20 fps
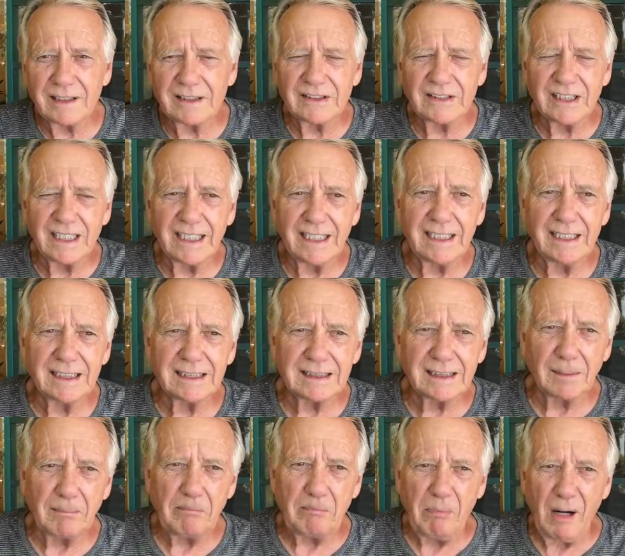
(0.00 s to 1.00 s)
say it's
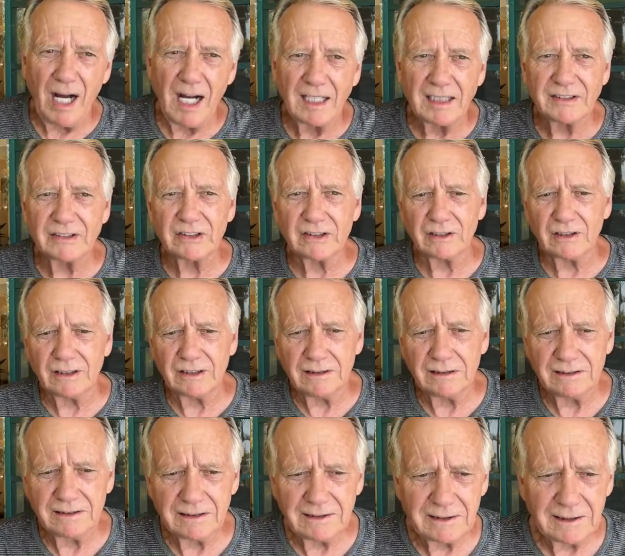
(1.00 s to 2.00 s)
a puzzle
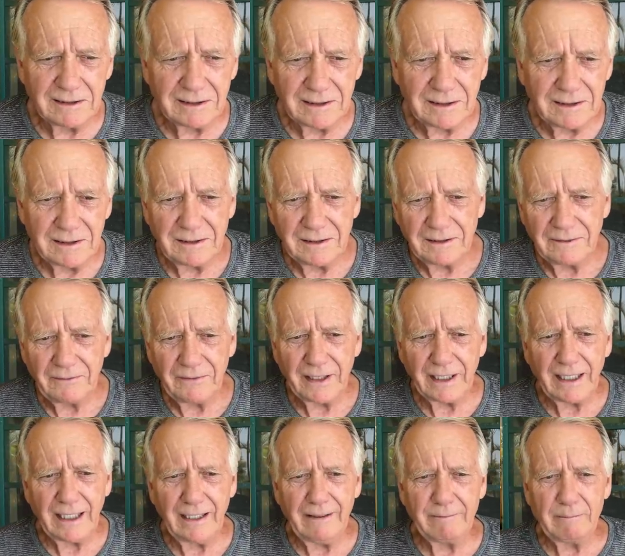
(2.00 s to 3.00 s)
that
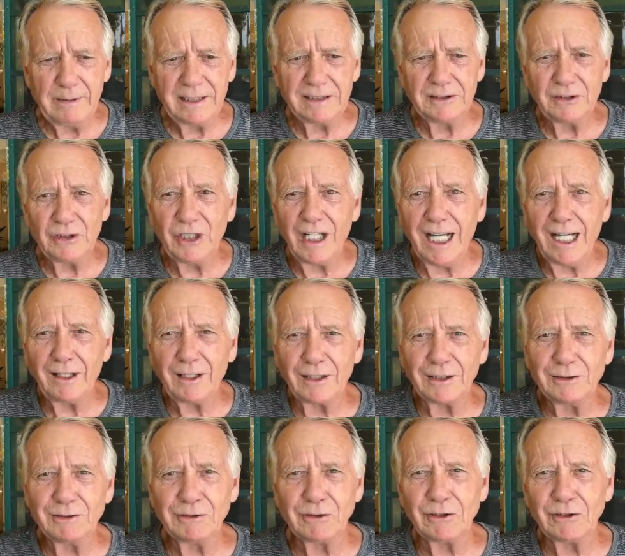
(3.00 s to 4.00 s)
I've been
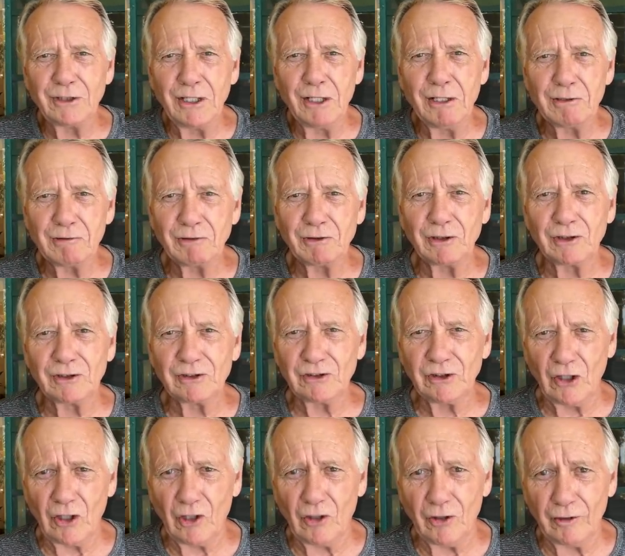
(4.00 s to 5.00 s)
challenged to
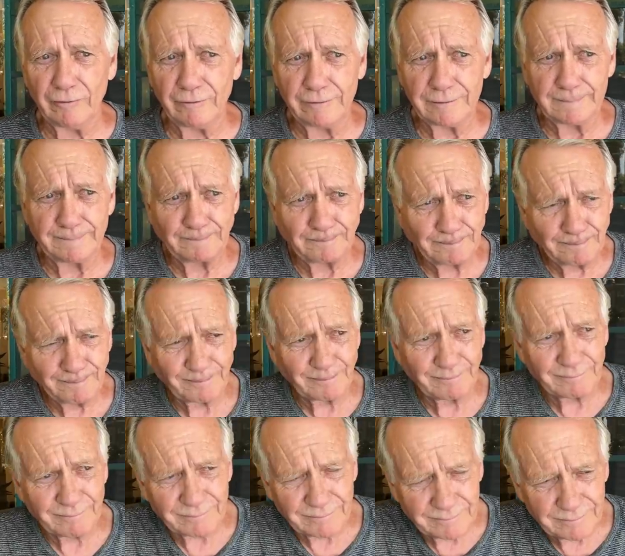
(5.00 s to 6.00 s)
solve.
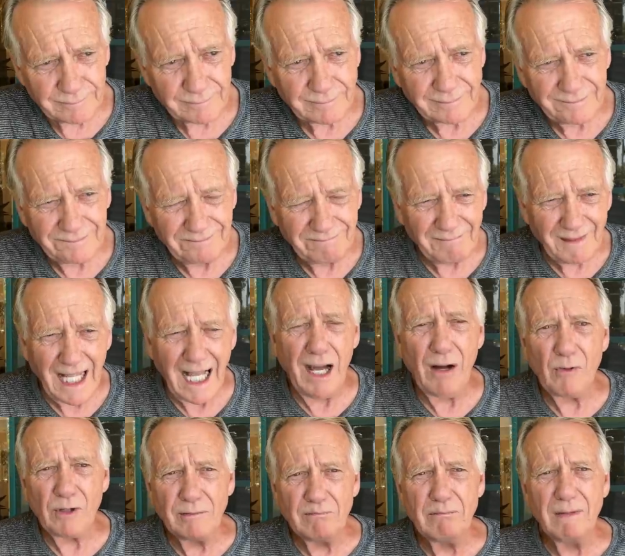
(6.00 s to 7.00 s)
I
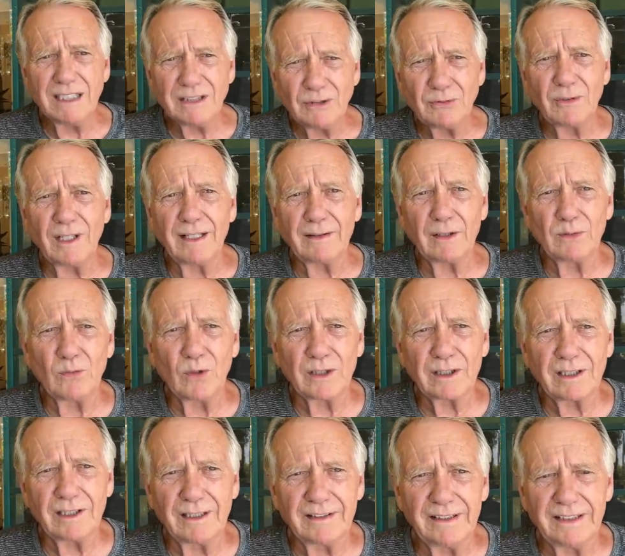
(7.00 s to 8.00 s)
would much rather
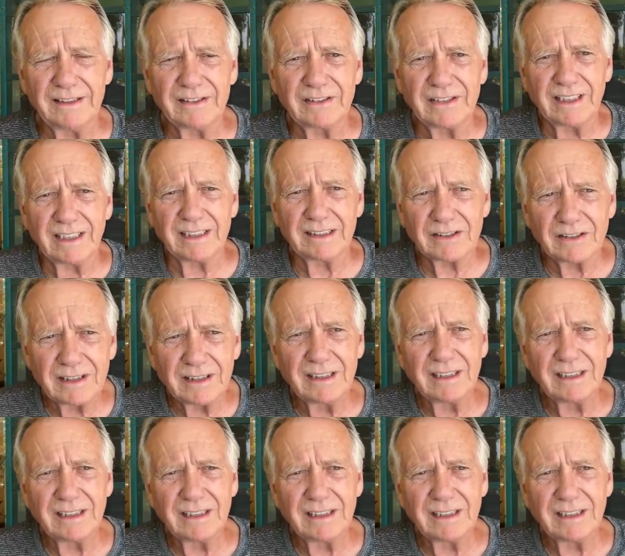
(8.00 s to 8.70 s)
work on these things